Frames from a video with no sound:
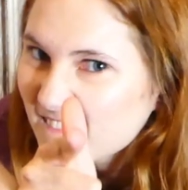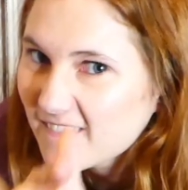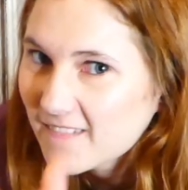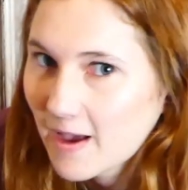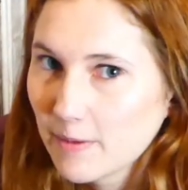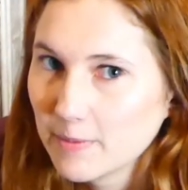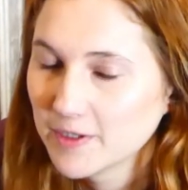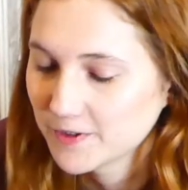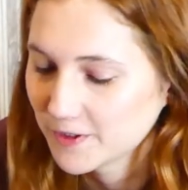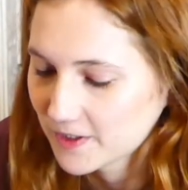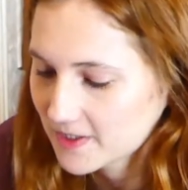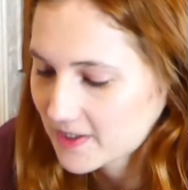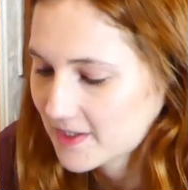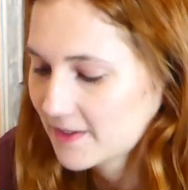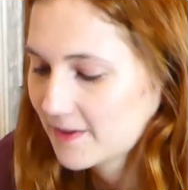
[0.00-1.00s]
yeah
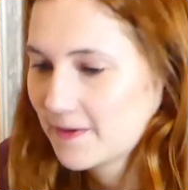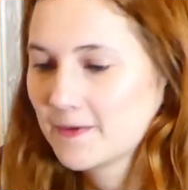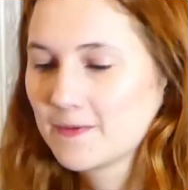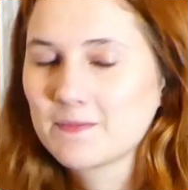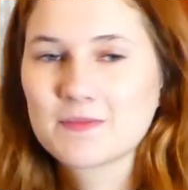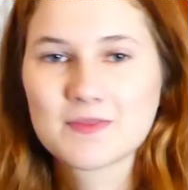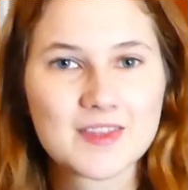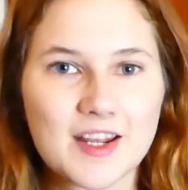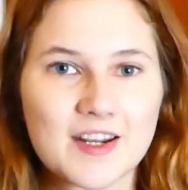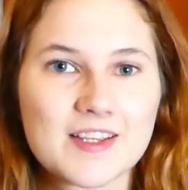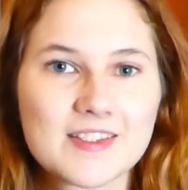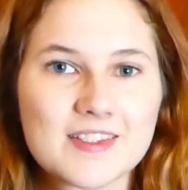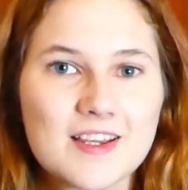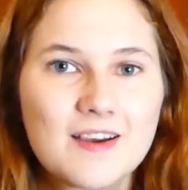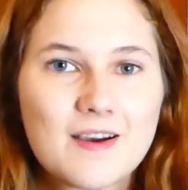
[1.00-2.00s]
bitches that
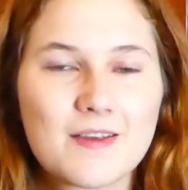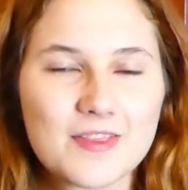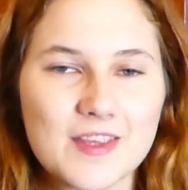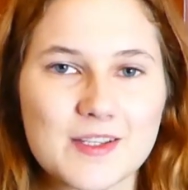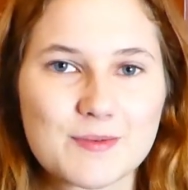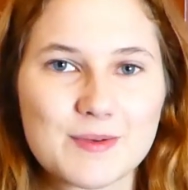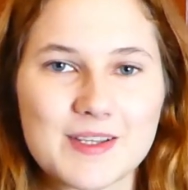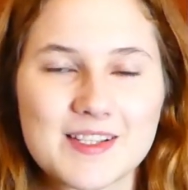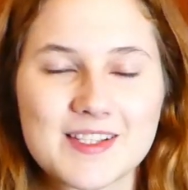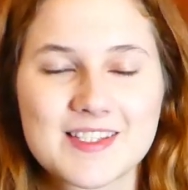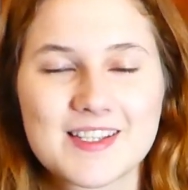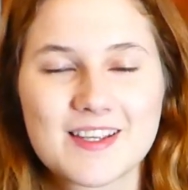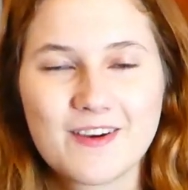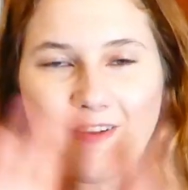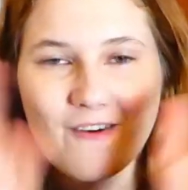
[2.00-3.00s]
is this
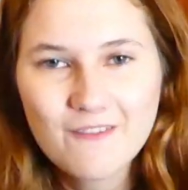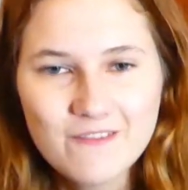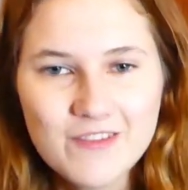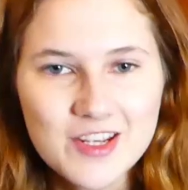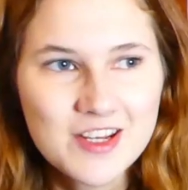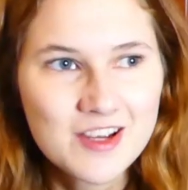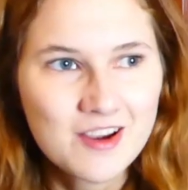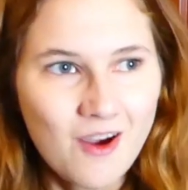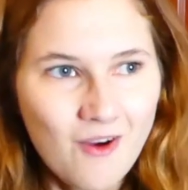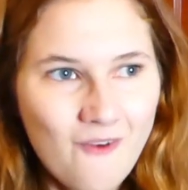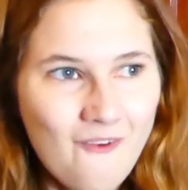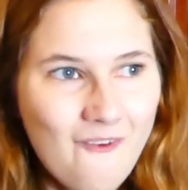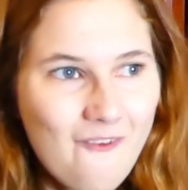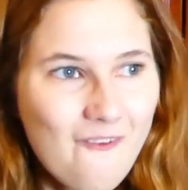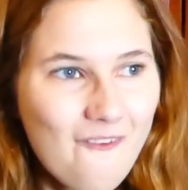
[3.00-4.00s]
week's
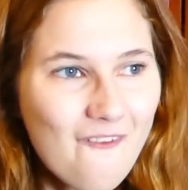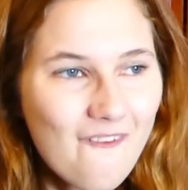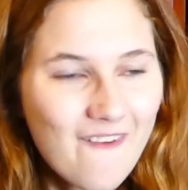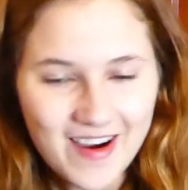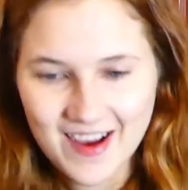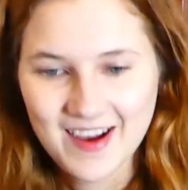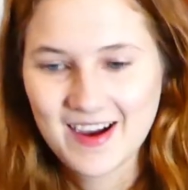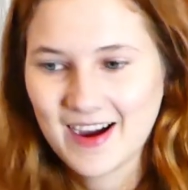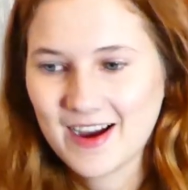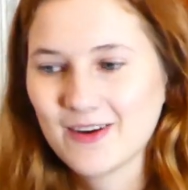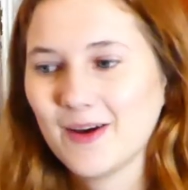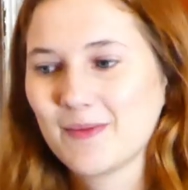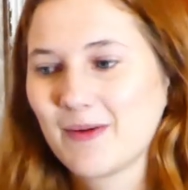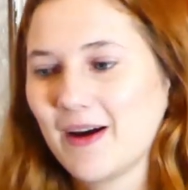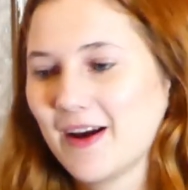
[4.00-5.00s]
video
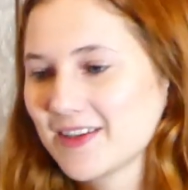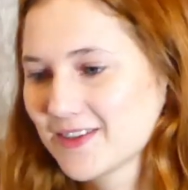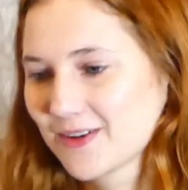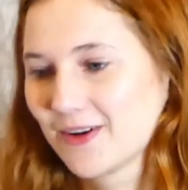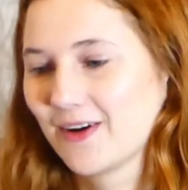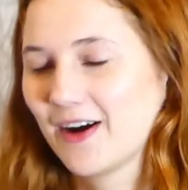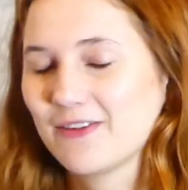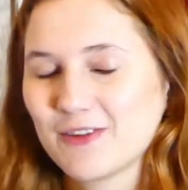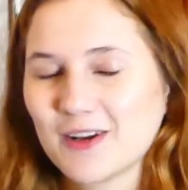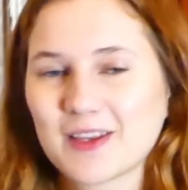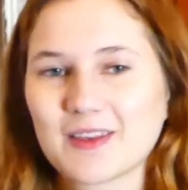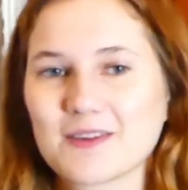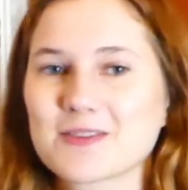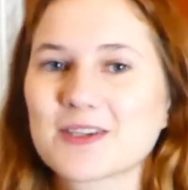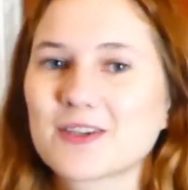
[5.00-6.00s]
I, I don't know I feel like
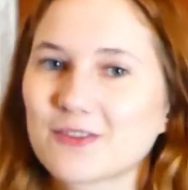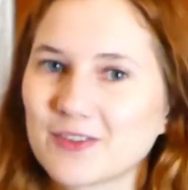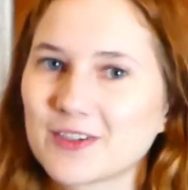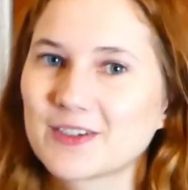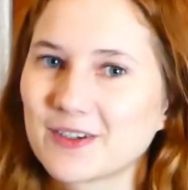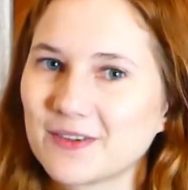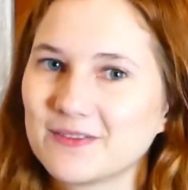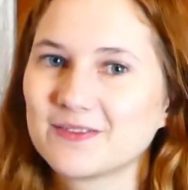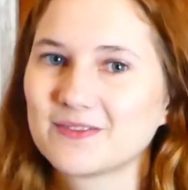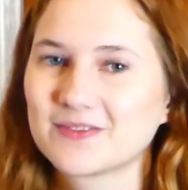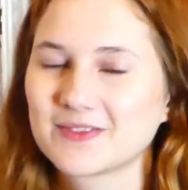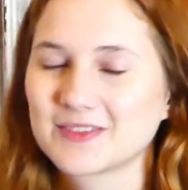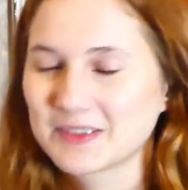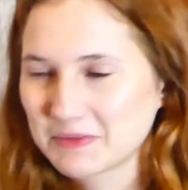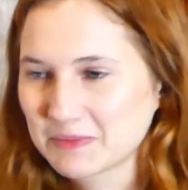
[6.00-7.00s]
that was a good video
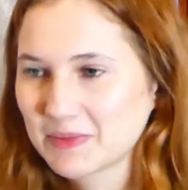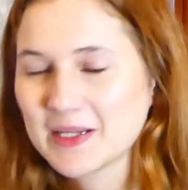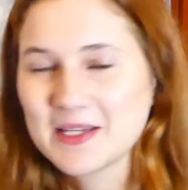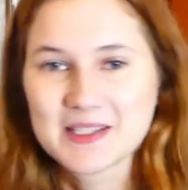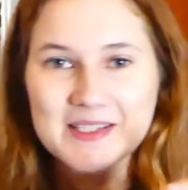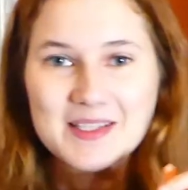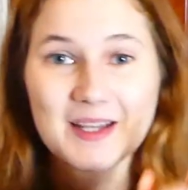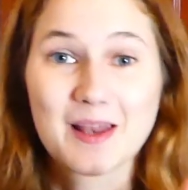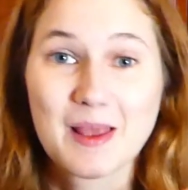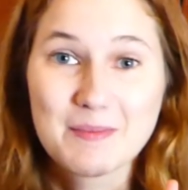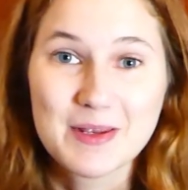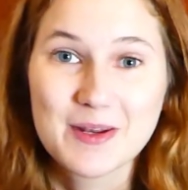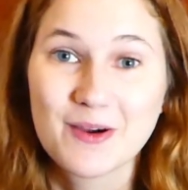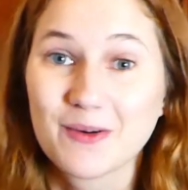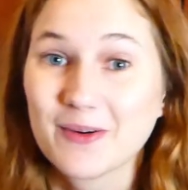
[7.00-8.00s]
please let
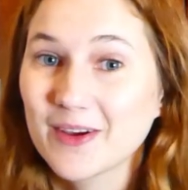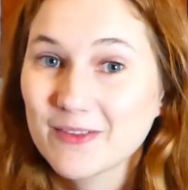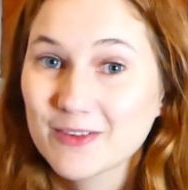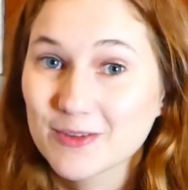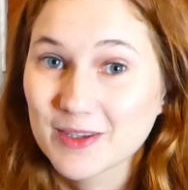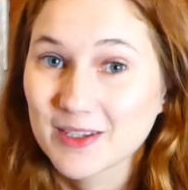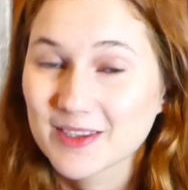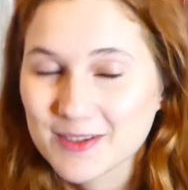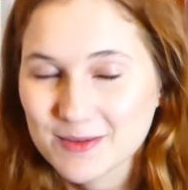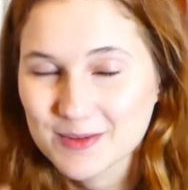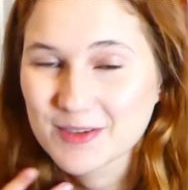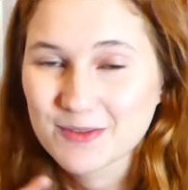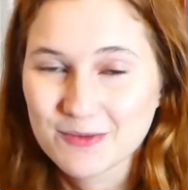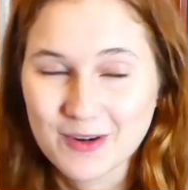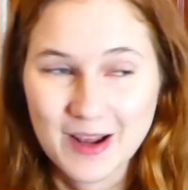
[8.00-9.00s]
me know if you think this was
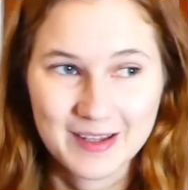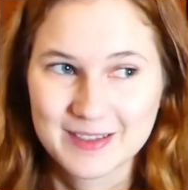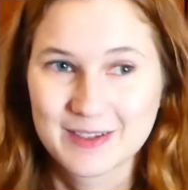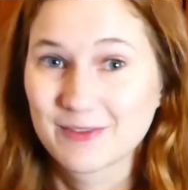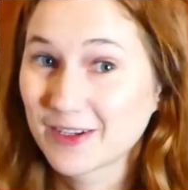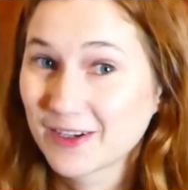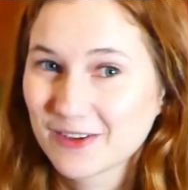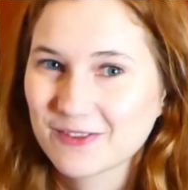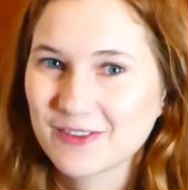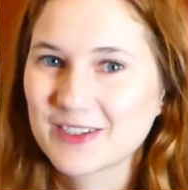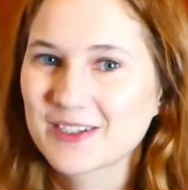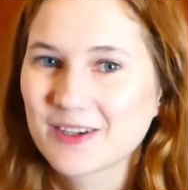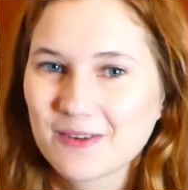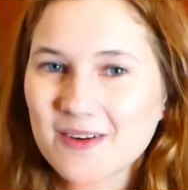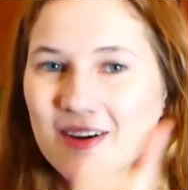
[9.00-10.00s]
a relatively good
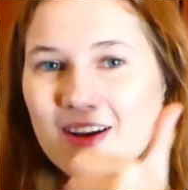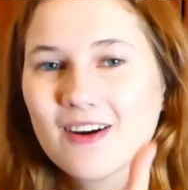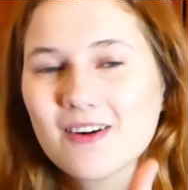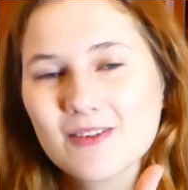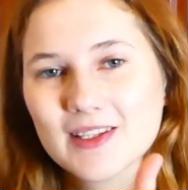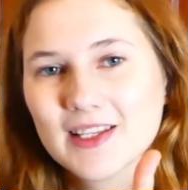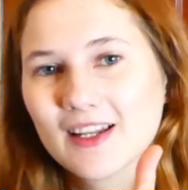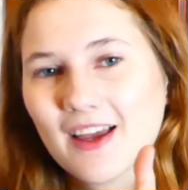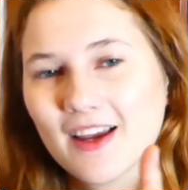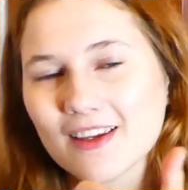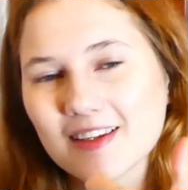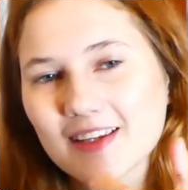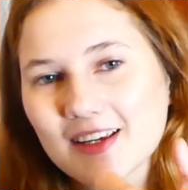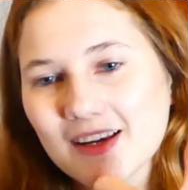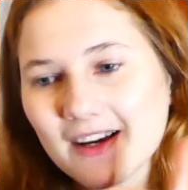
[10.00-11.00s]
video with a
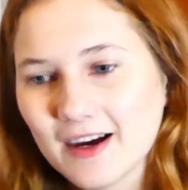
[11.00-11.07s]
like